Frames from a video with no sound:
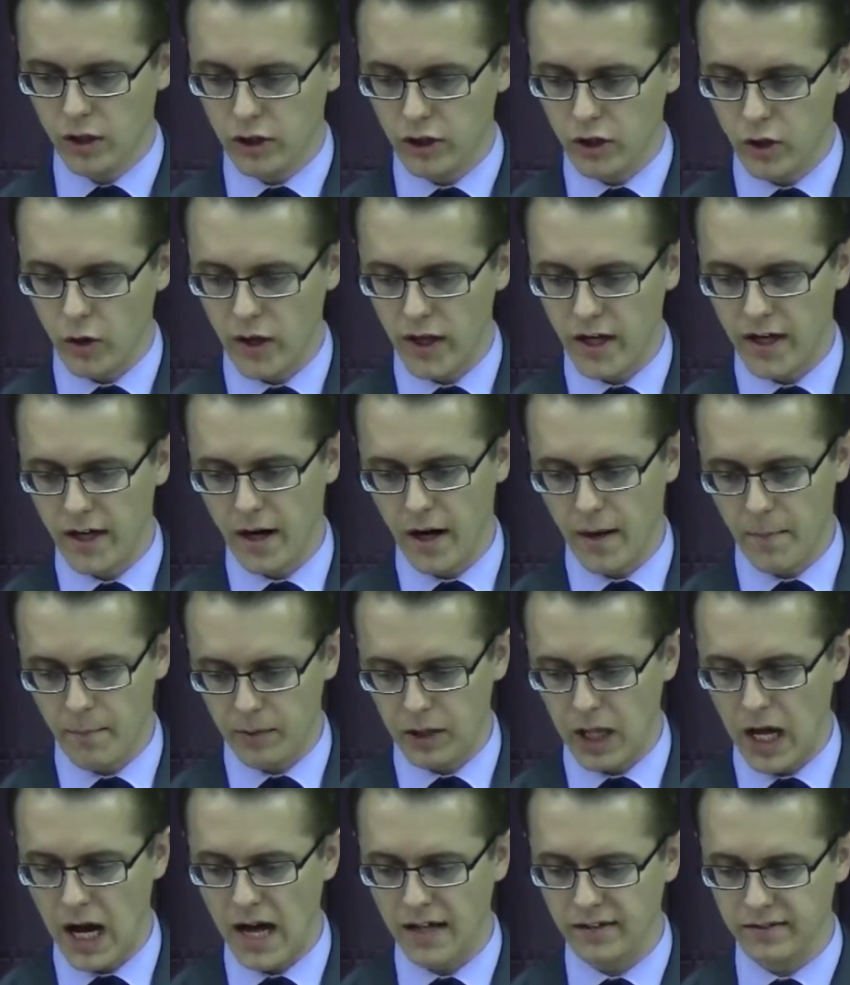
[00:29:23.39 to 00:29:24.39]
You know, it
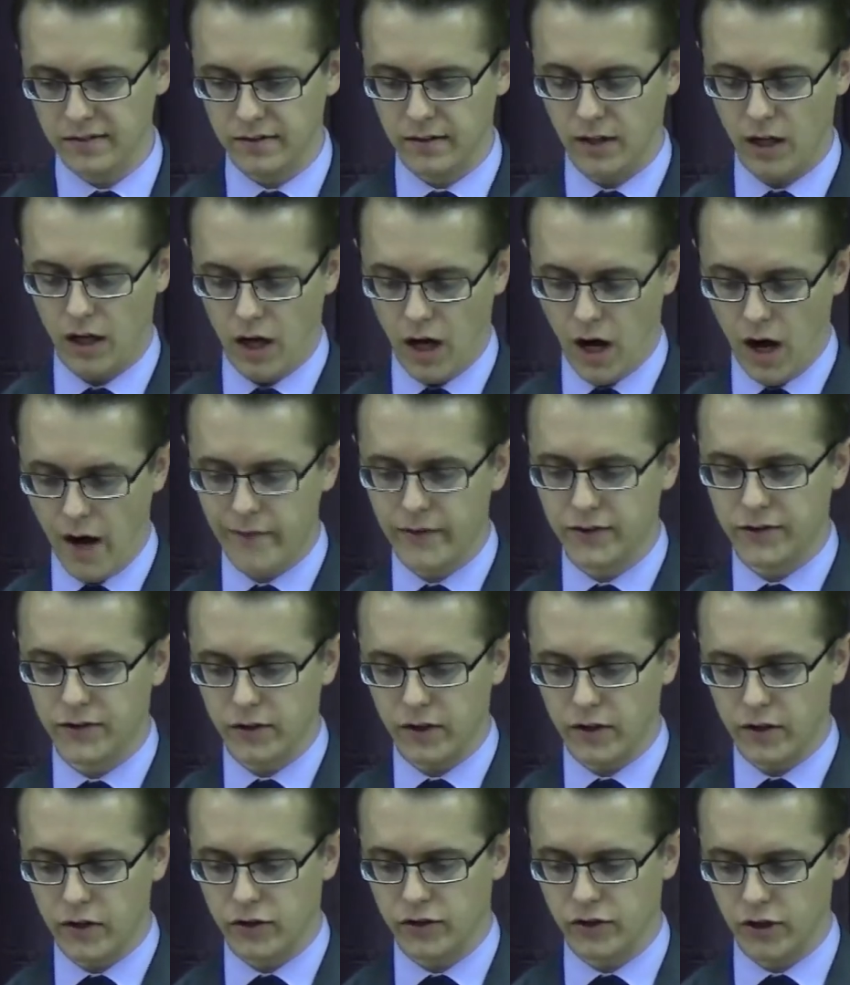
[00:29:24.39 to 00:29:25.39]
implies,
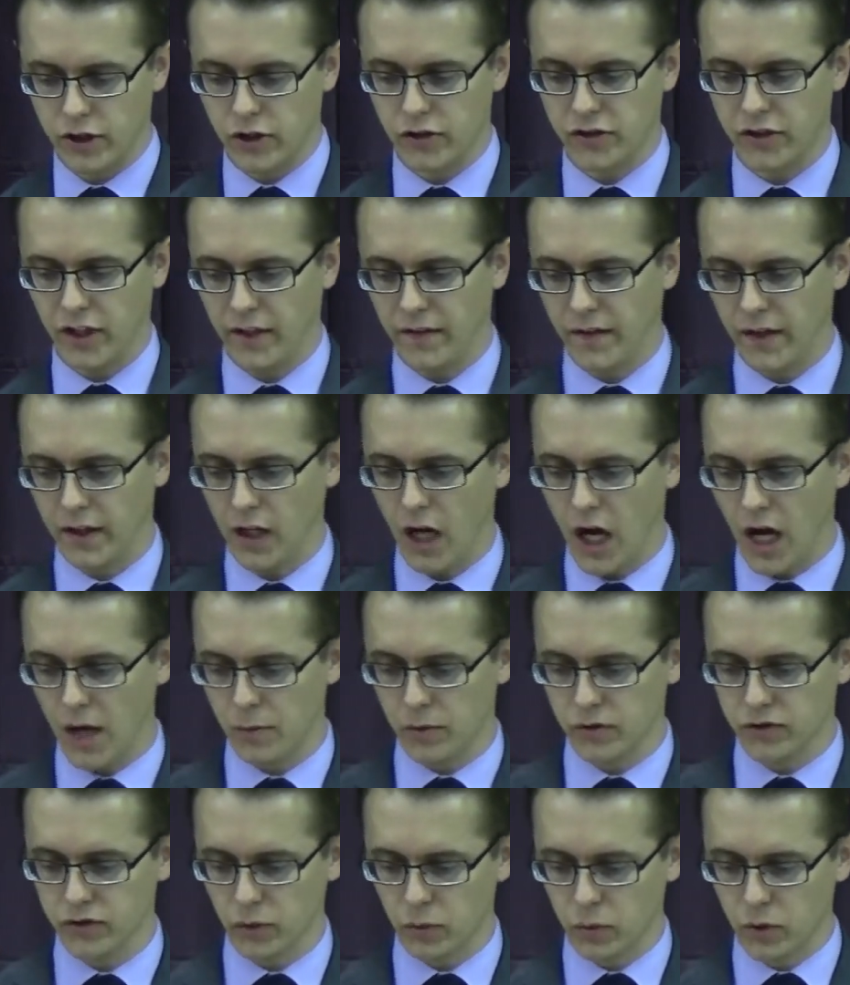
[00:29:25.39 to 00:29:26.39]
obviously, there's an understanding that
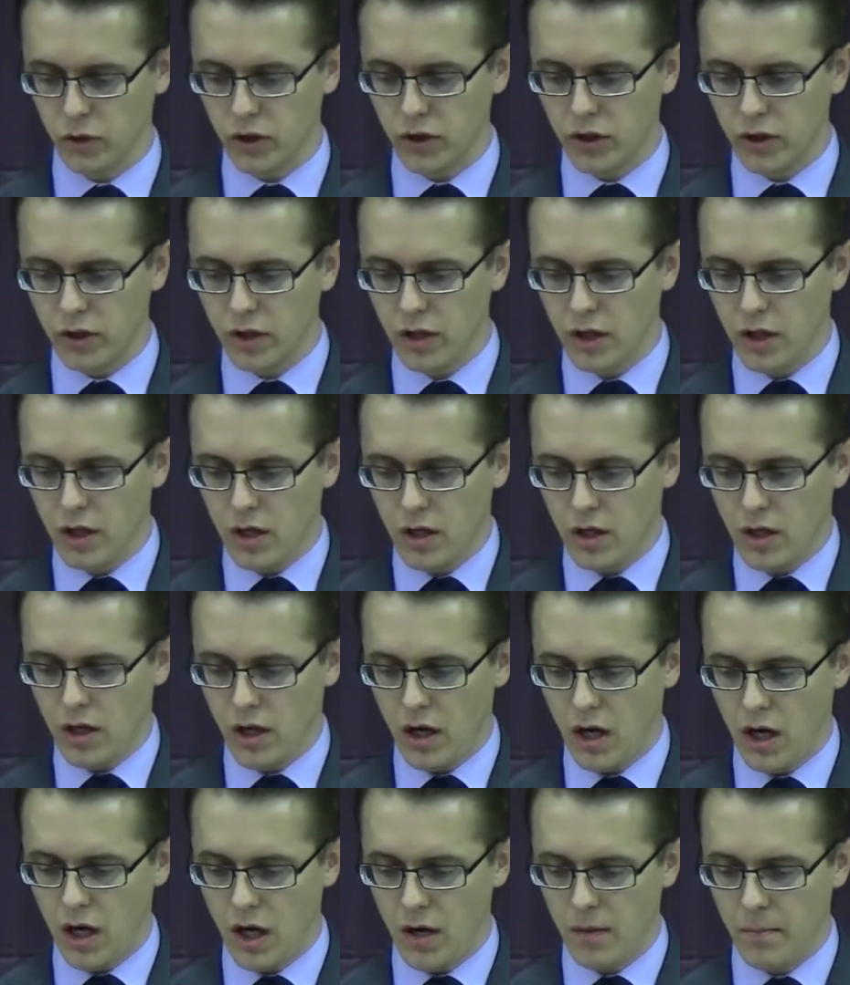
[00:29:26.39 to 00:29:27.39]
God was the Word.
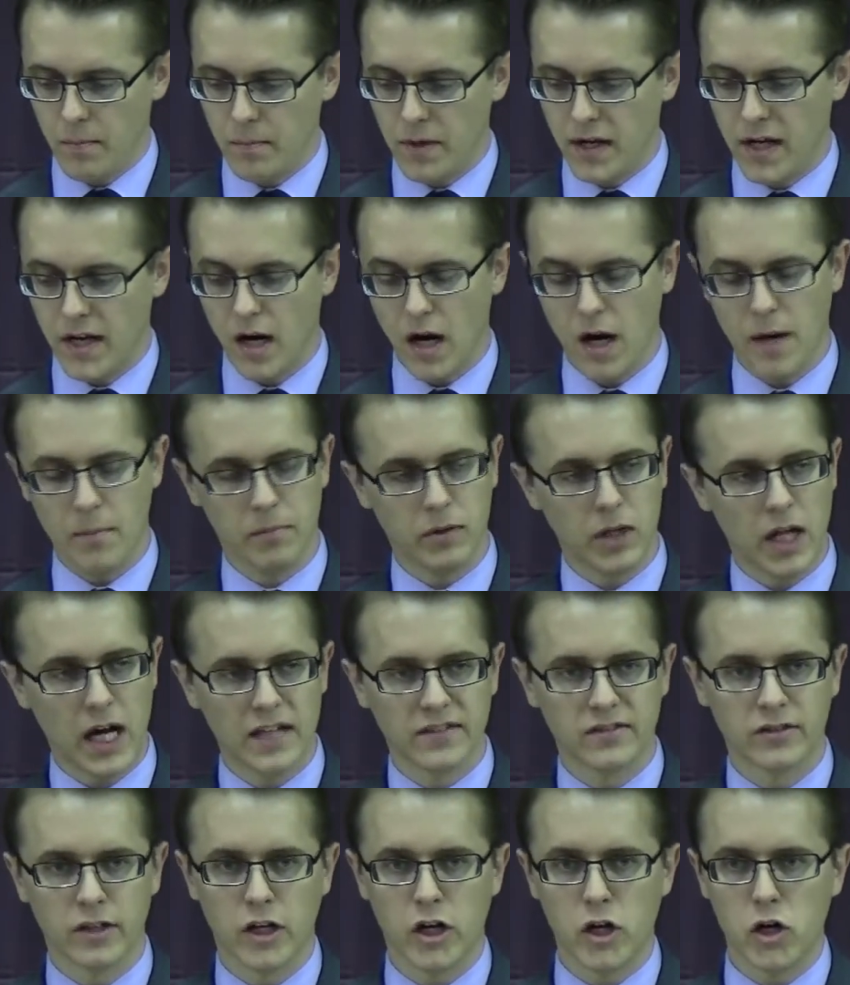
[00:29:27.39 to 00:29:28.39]
Um, it
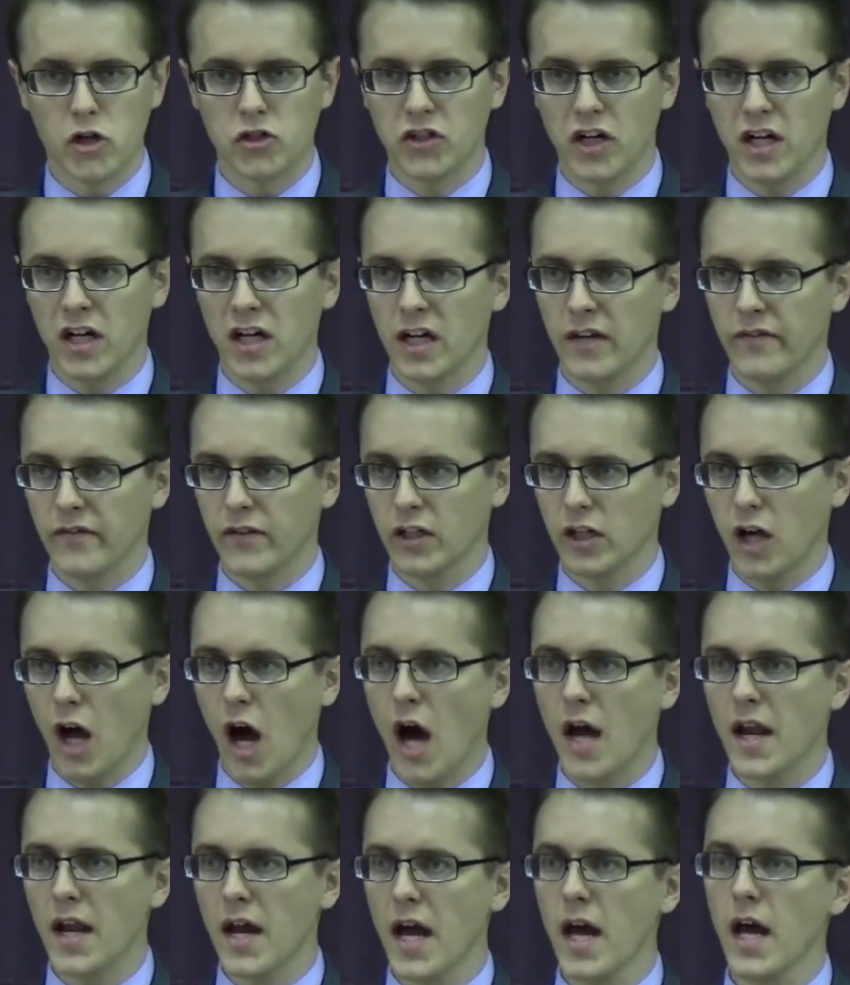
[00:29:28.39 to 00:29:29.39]
implies an understanding of the
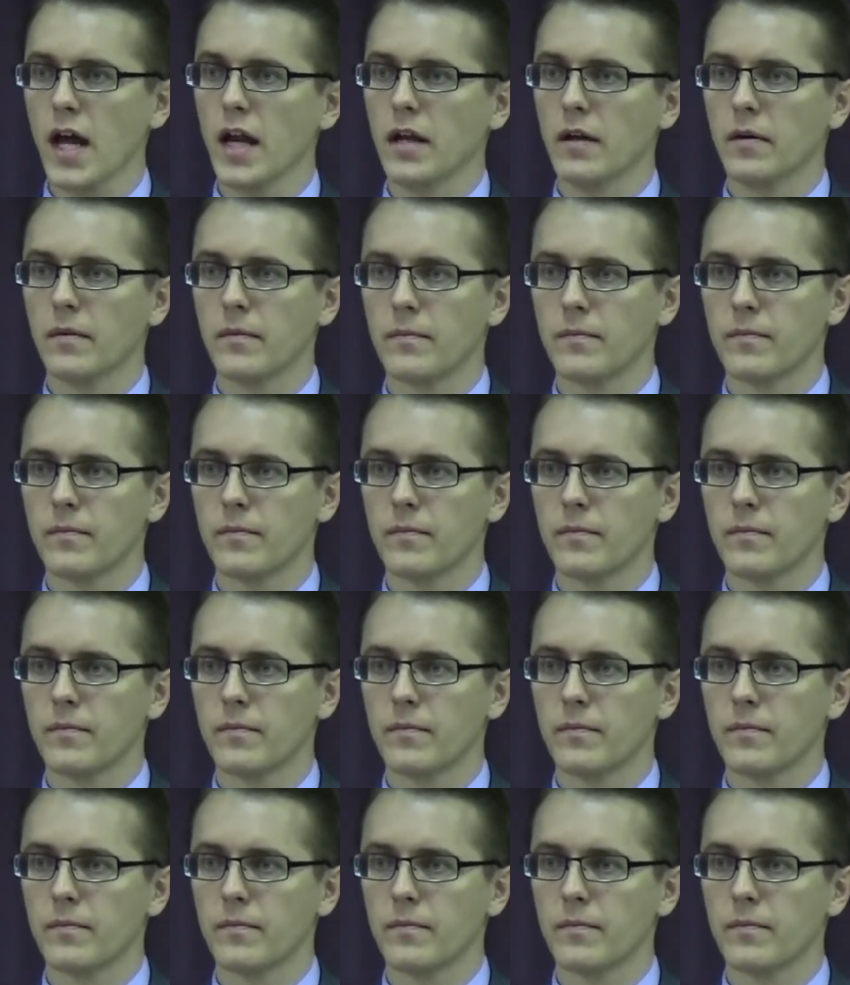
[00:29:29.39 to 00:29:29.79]
Godhead.